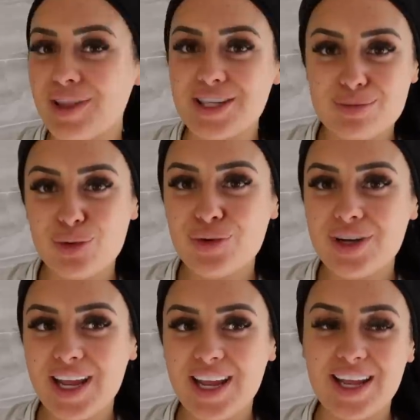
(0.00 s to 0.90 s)
But this
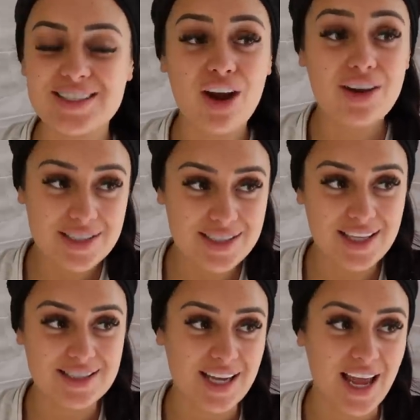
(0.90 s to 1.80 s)
morning, it's currently
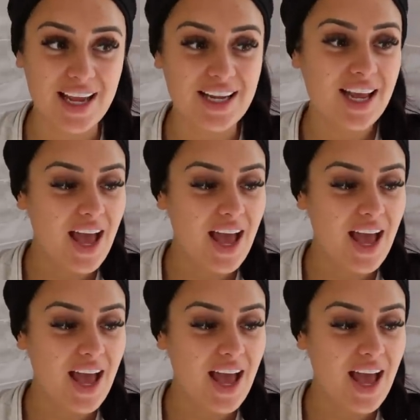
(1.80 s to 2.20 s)
Saturday